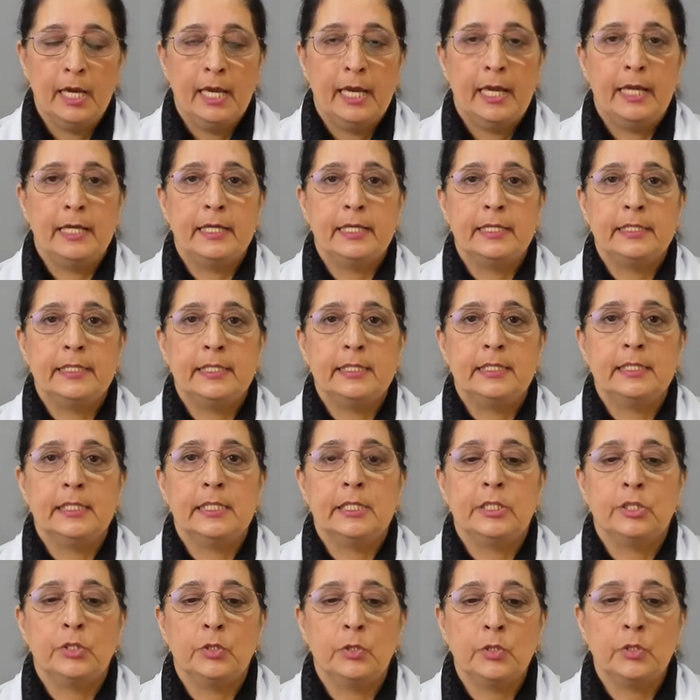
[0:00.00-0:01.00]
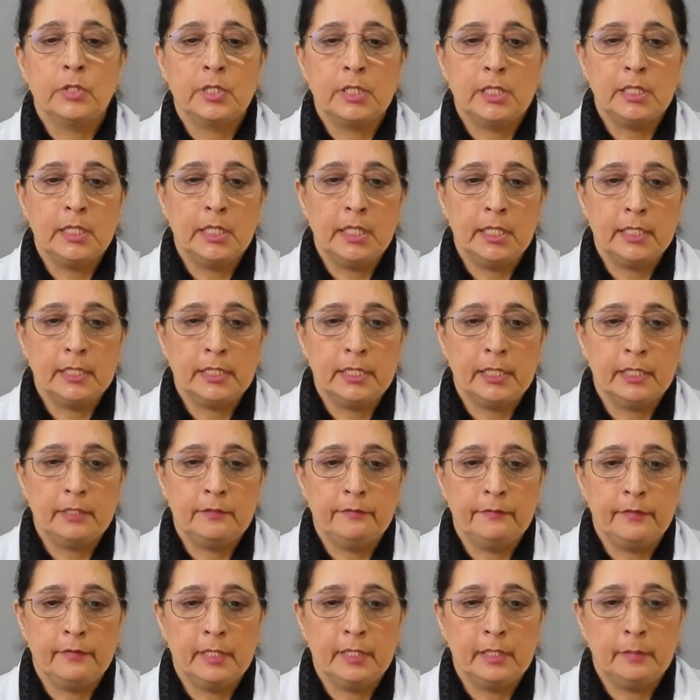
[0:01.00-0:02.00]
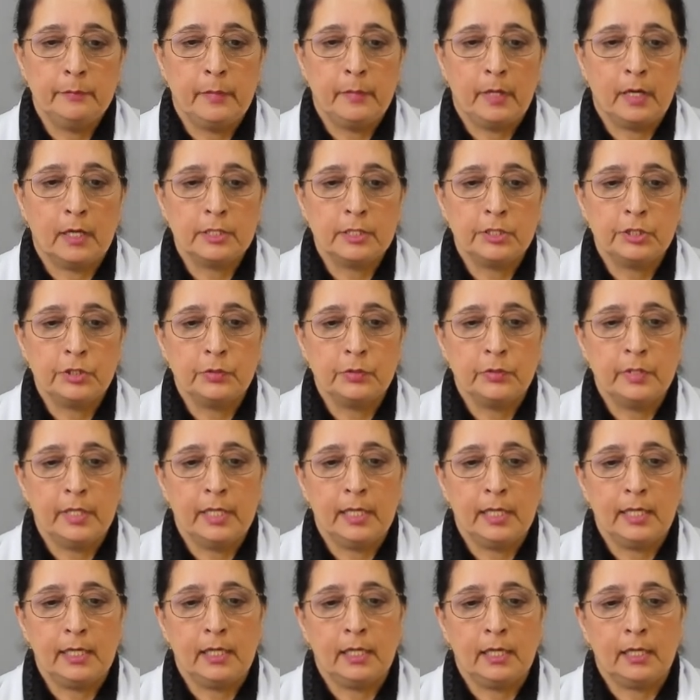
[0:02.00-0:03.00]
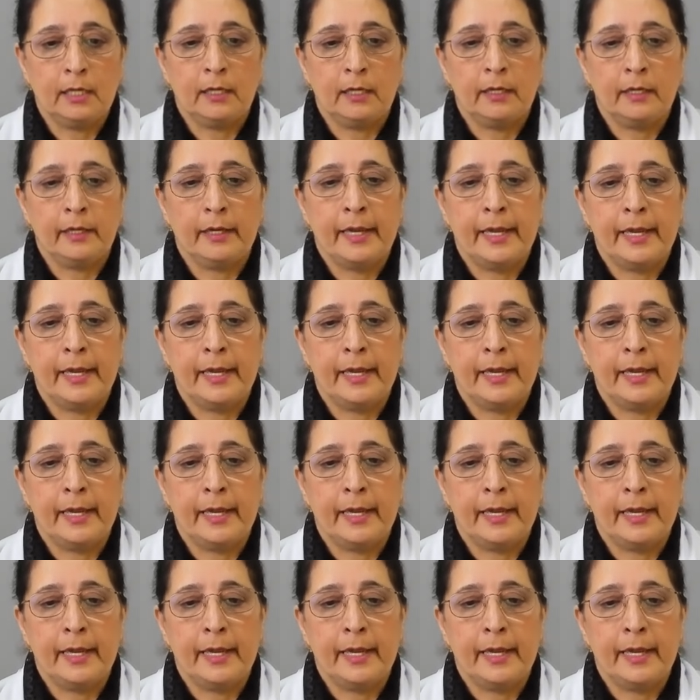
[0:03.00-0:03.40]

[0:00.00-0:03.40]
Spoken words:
and it is associated with Bartonella